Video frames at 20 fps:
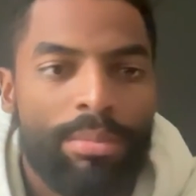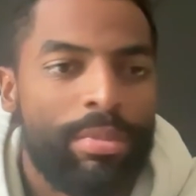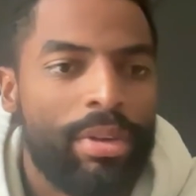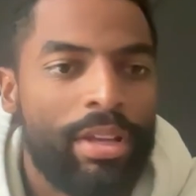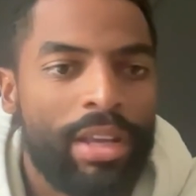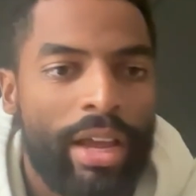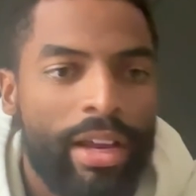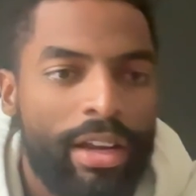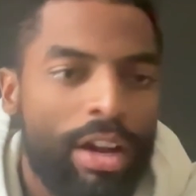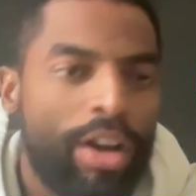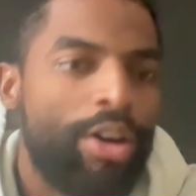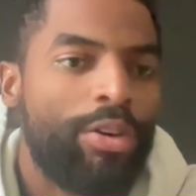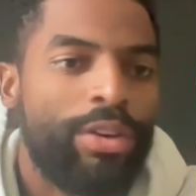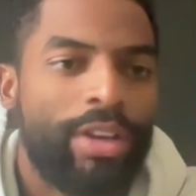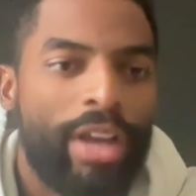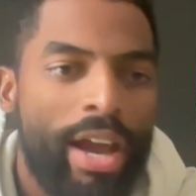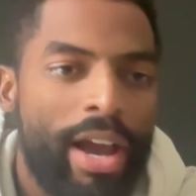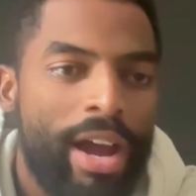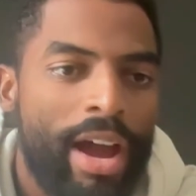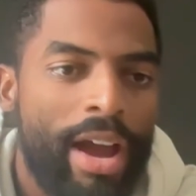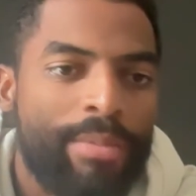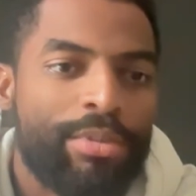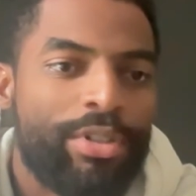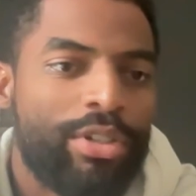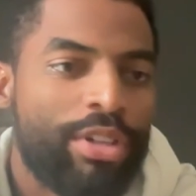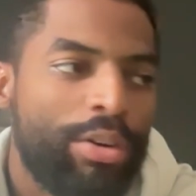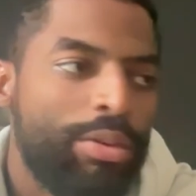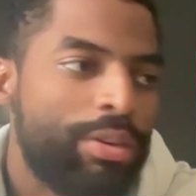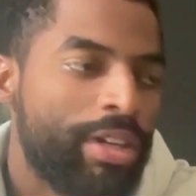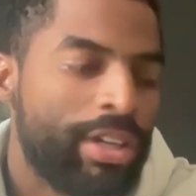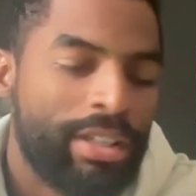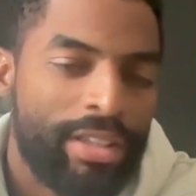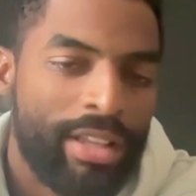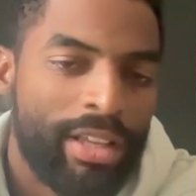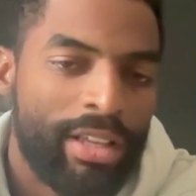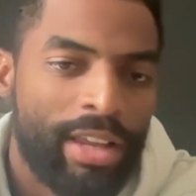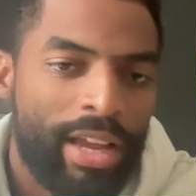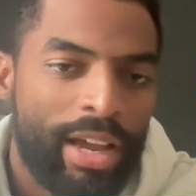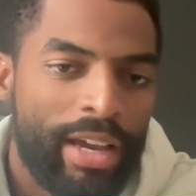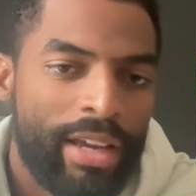be like, oh yeah, I'm so good
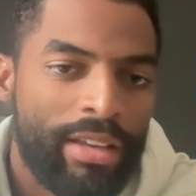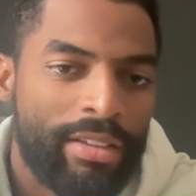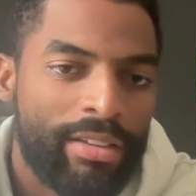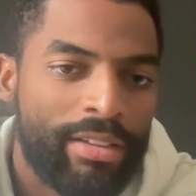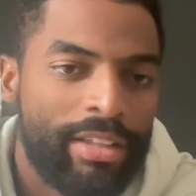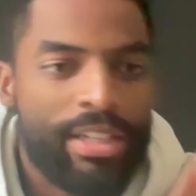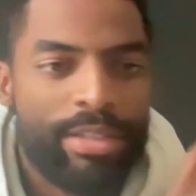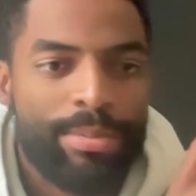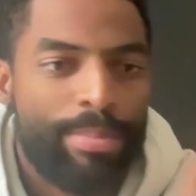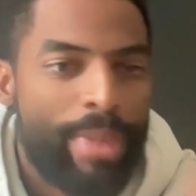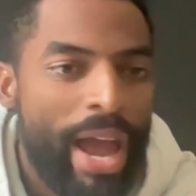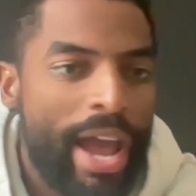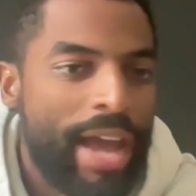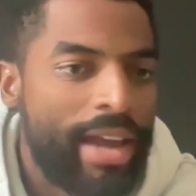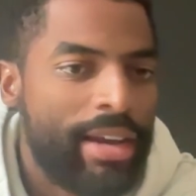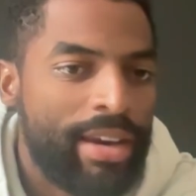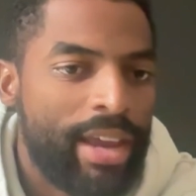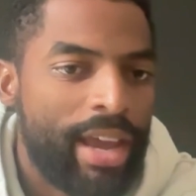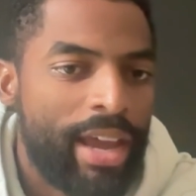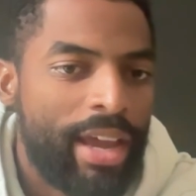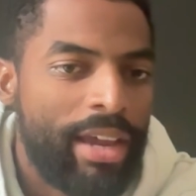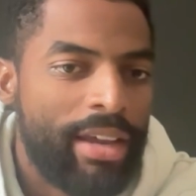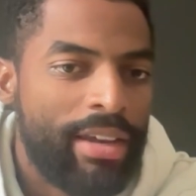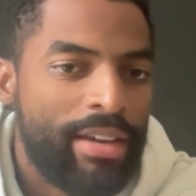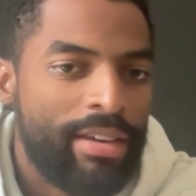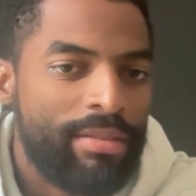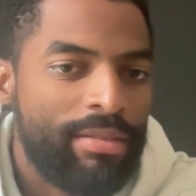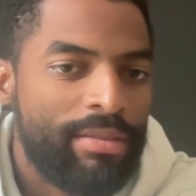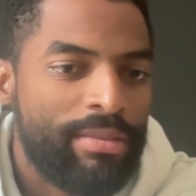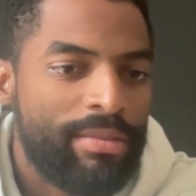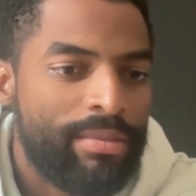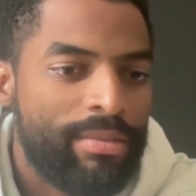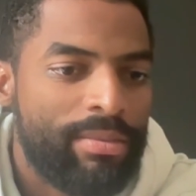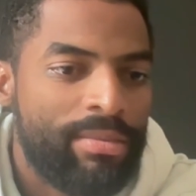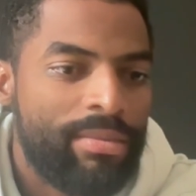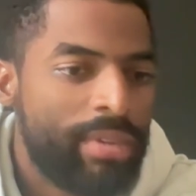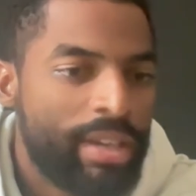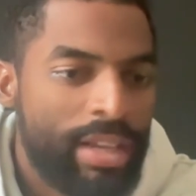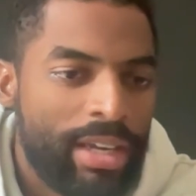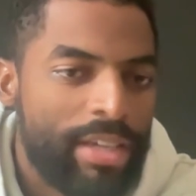that like this bad day
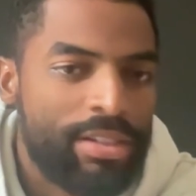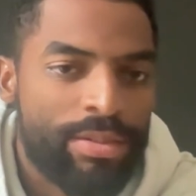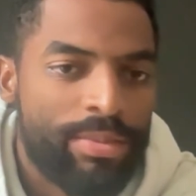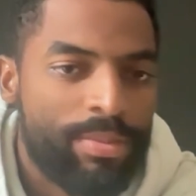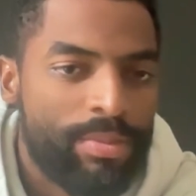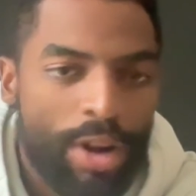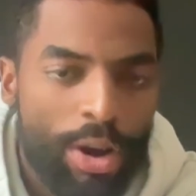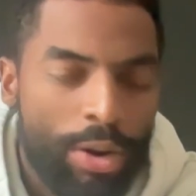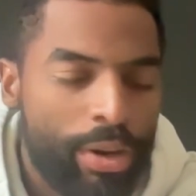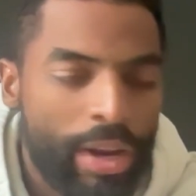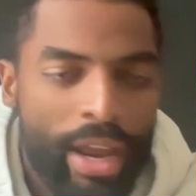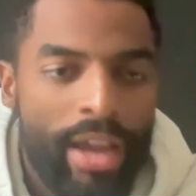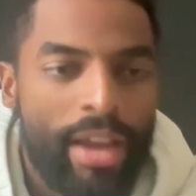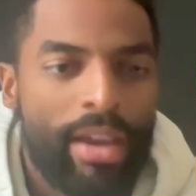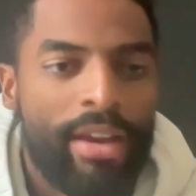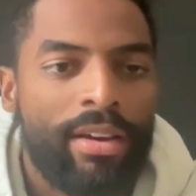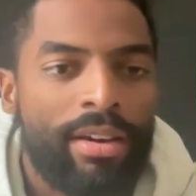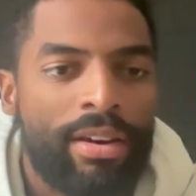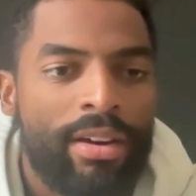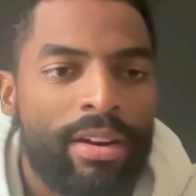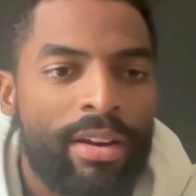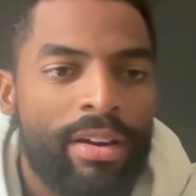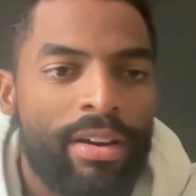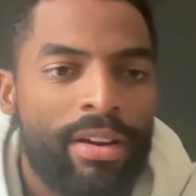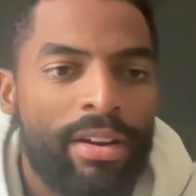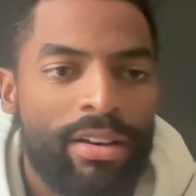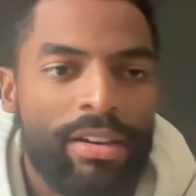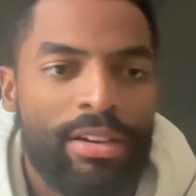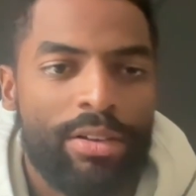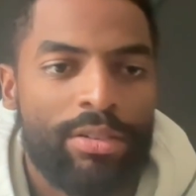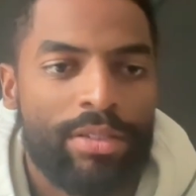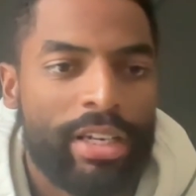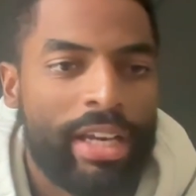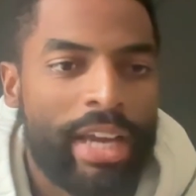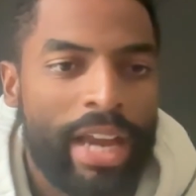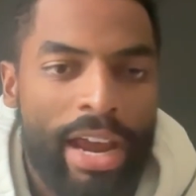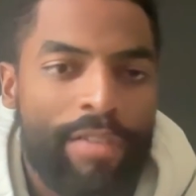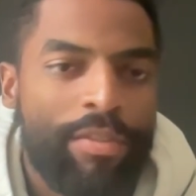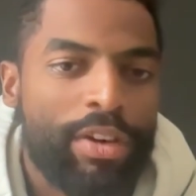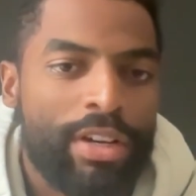is okay. It's like
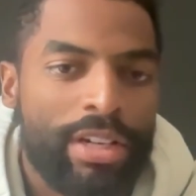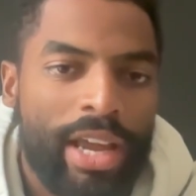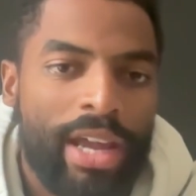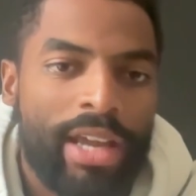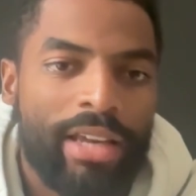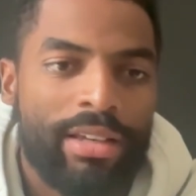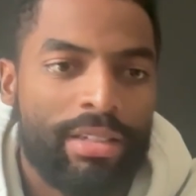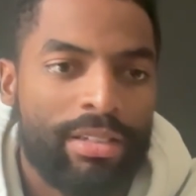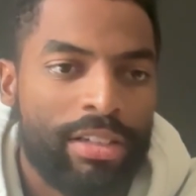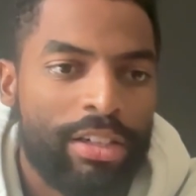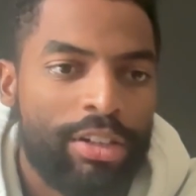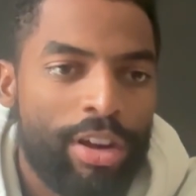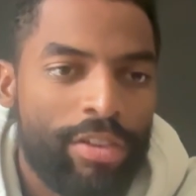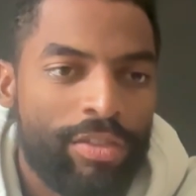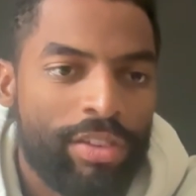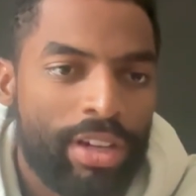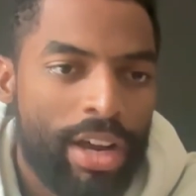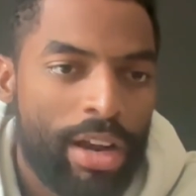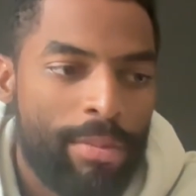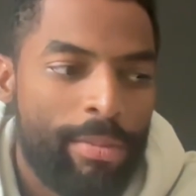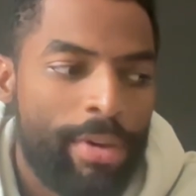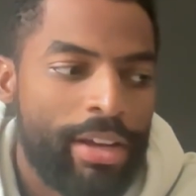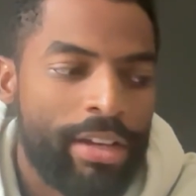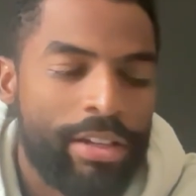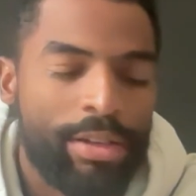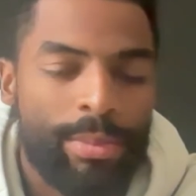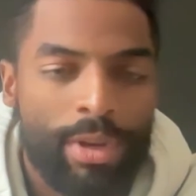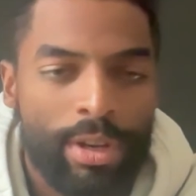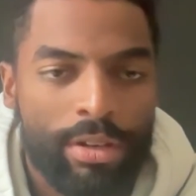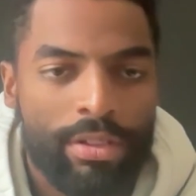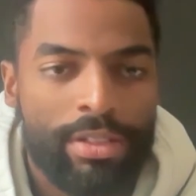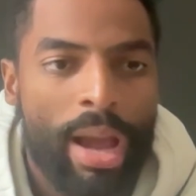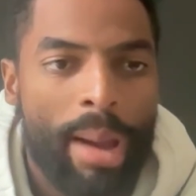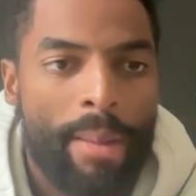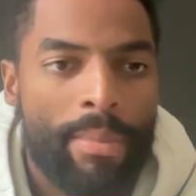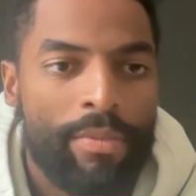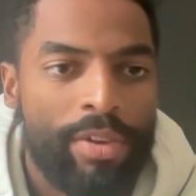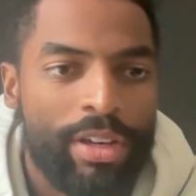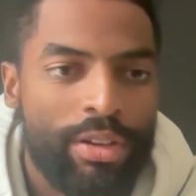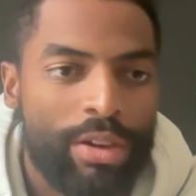every day in this league, you have to come out, you have to be on
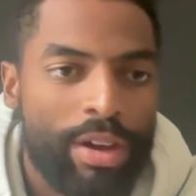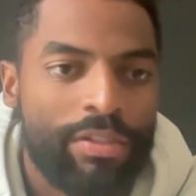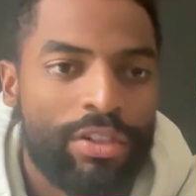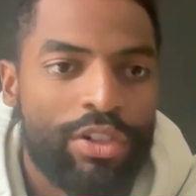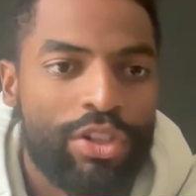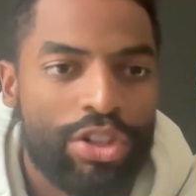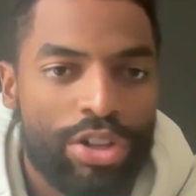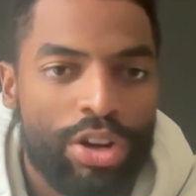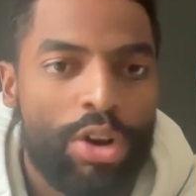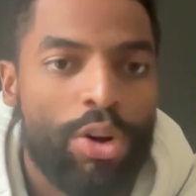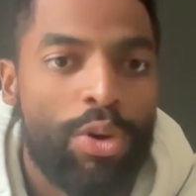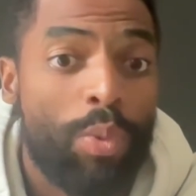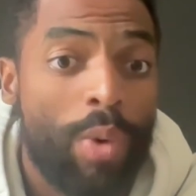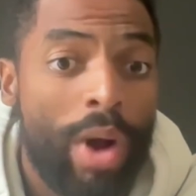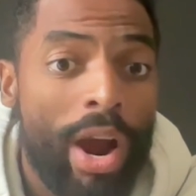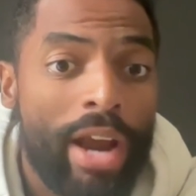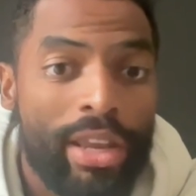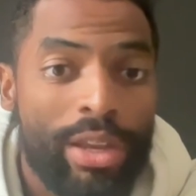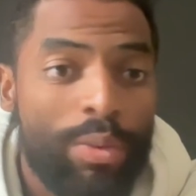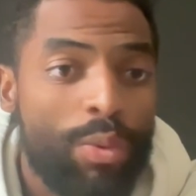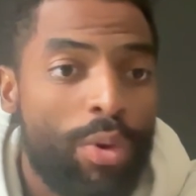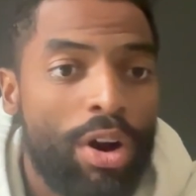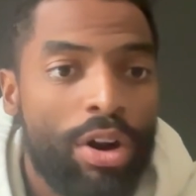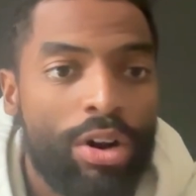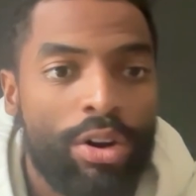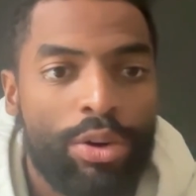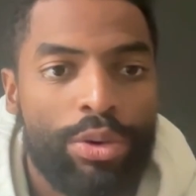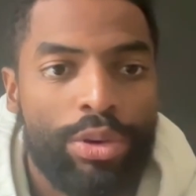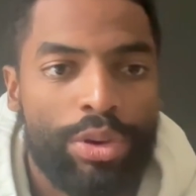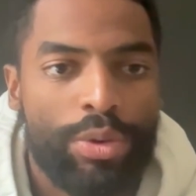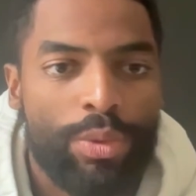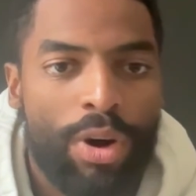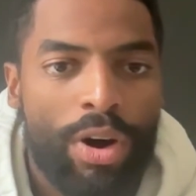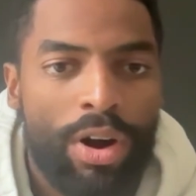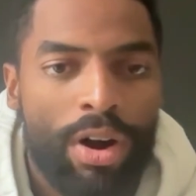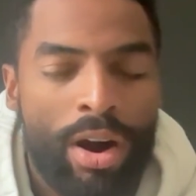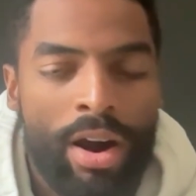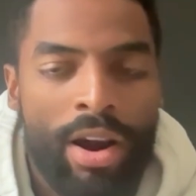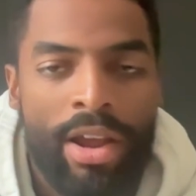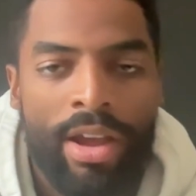top of it, and you have to show why you are who you
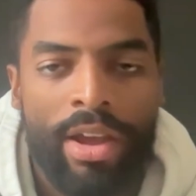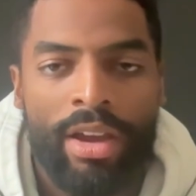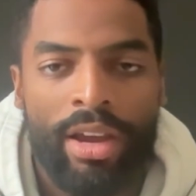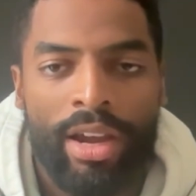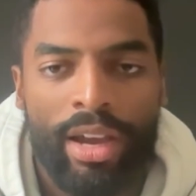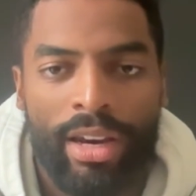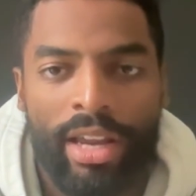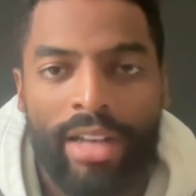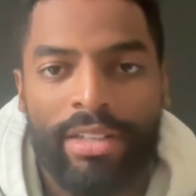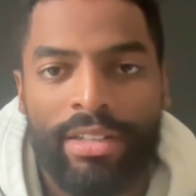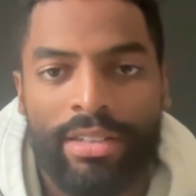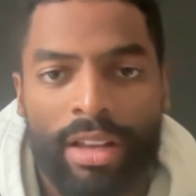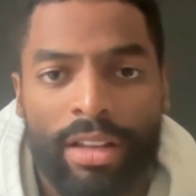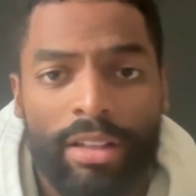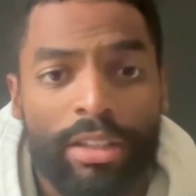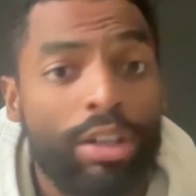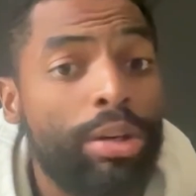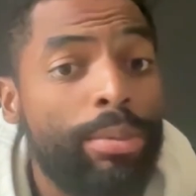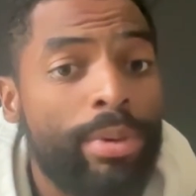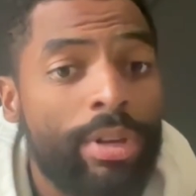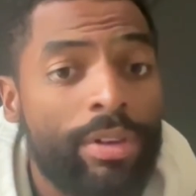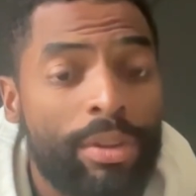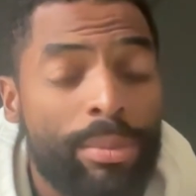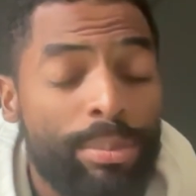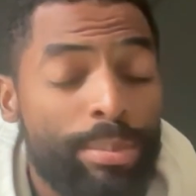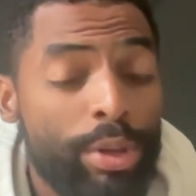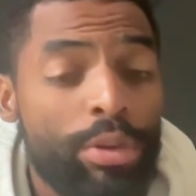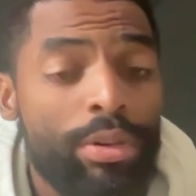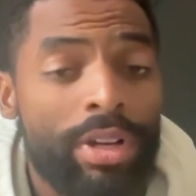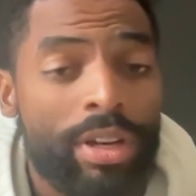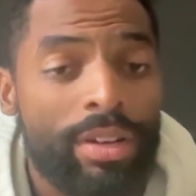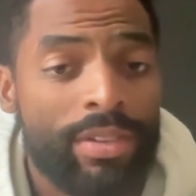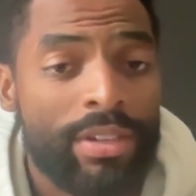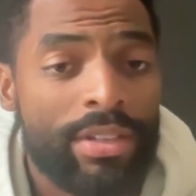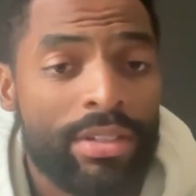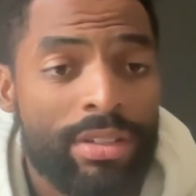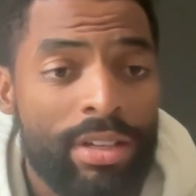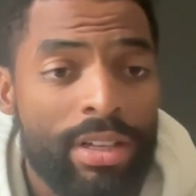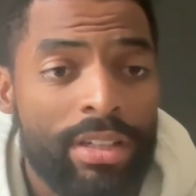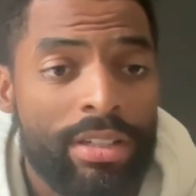are. And that's a little bit of the beauty of
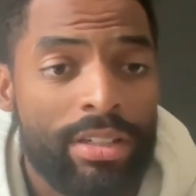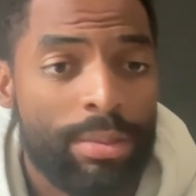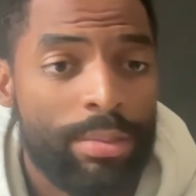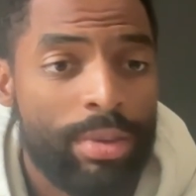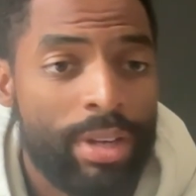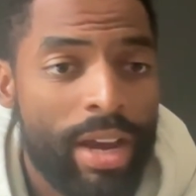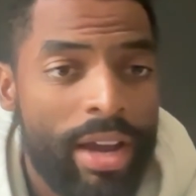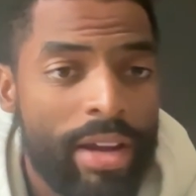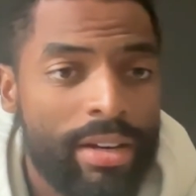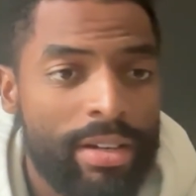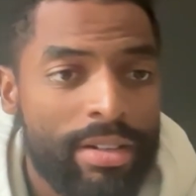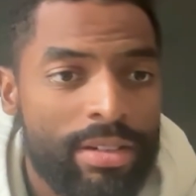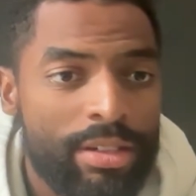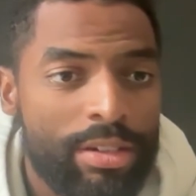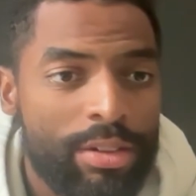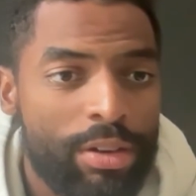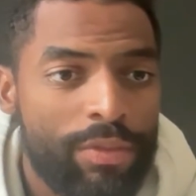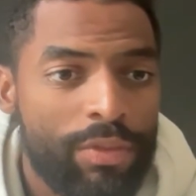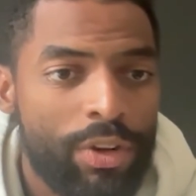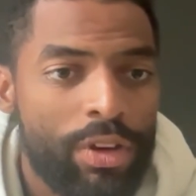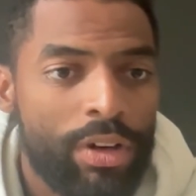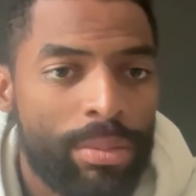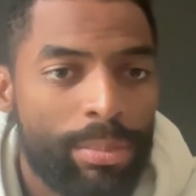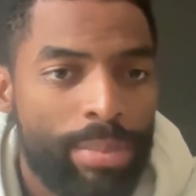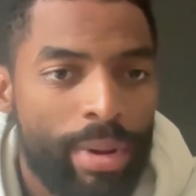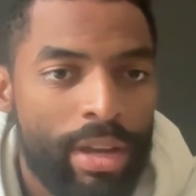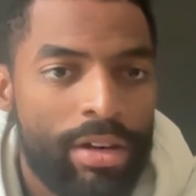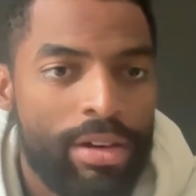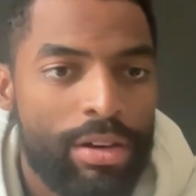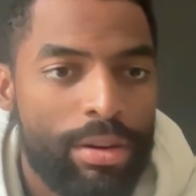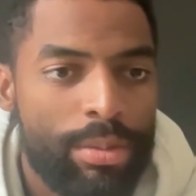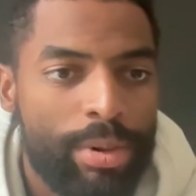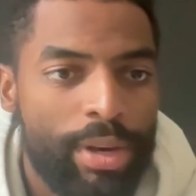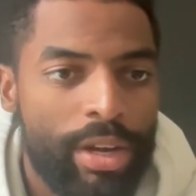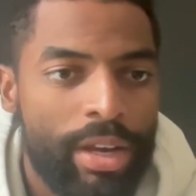this league, to be honest, if you're a competitor.